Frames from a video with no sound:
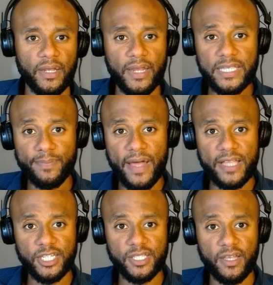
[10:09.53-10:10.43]
Let's
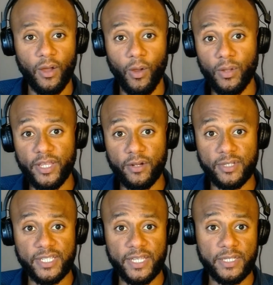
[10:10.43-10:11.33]
patch the hole in your
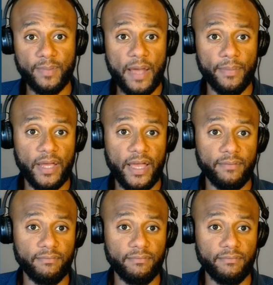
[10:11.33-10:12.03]
sales pipeline.